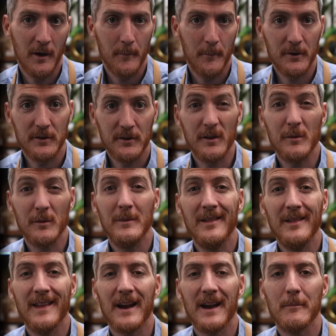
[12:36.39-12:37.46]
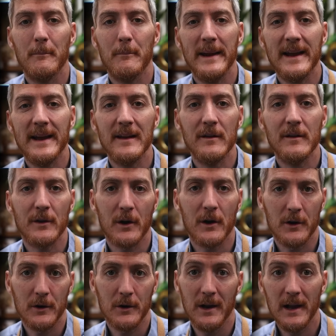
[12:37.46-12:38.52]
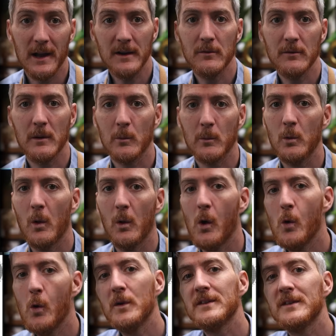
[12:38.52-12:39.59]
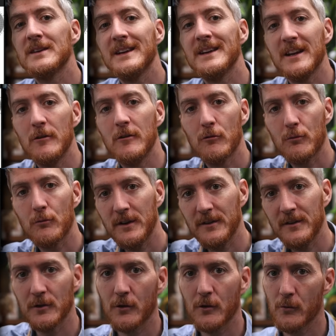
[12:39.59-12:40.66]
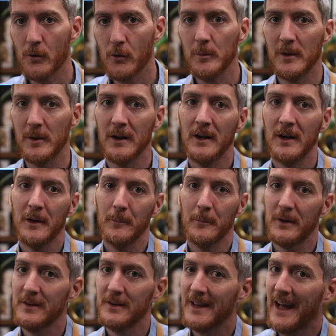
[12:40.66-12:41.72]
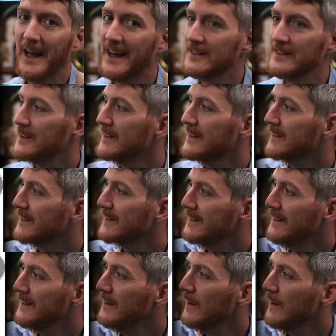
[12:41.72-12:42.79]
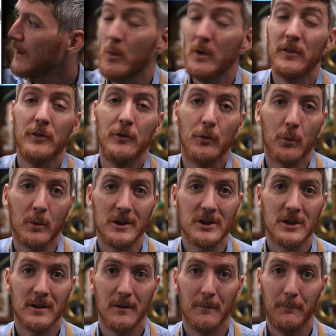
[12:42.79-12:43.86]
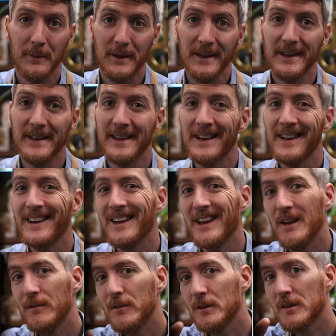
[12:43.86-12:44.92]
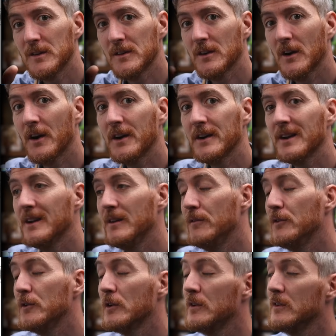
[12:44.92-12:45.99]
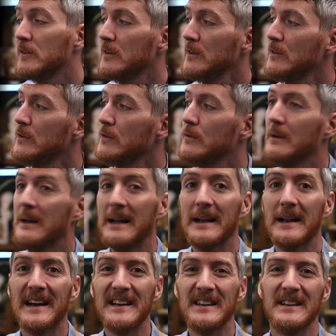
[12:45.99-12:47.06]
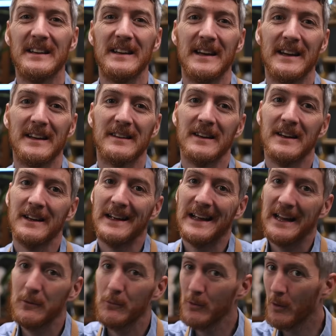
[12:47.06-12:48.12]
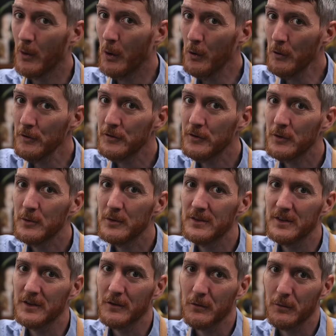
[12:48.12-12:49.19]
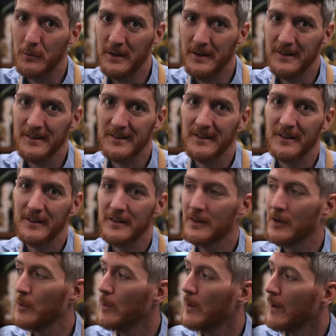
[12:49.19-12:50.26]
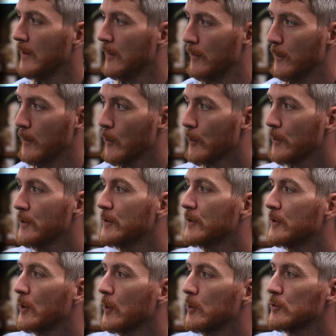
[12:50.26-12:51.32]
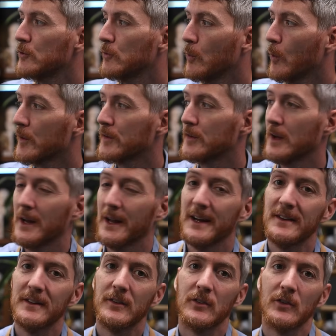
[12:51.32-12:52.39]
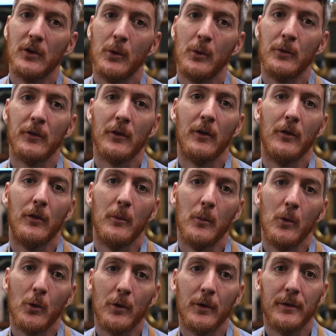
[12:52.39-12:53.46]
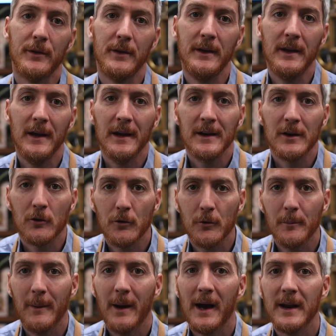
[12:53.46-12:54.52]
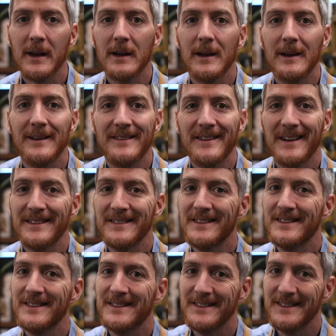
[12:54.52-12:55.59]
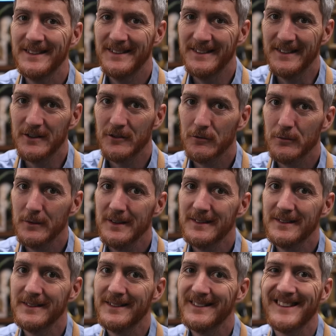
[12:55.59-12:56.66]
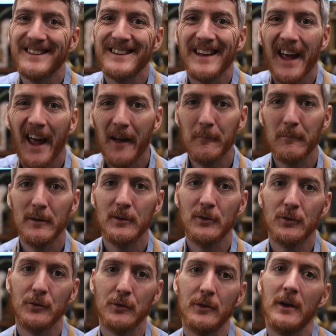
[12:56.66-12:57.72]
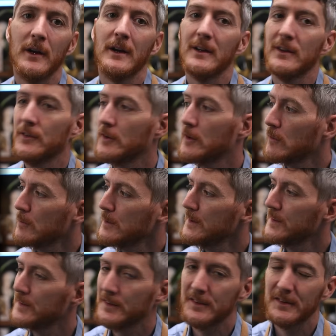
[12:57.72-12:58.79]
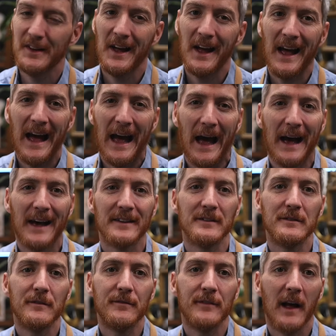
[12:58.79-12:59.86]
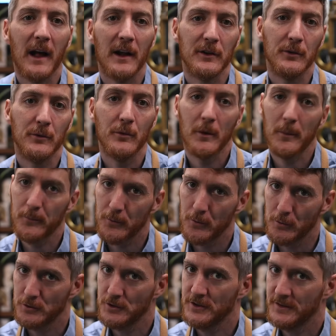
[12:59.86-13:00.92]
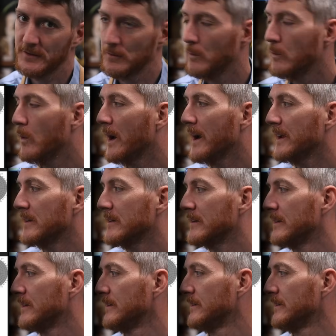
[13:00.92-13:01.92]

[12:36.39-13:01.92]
But it doesn't mean that making the color lighter will always increase the chroma, because as you can see, once you reach the peak, if you start and if you continue lightening it, it will also decrease. So the more you go towards the lightest tones, the more the chromatic intensity decreases, the amplitude decreases as the value approaches white.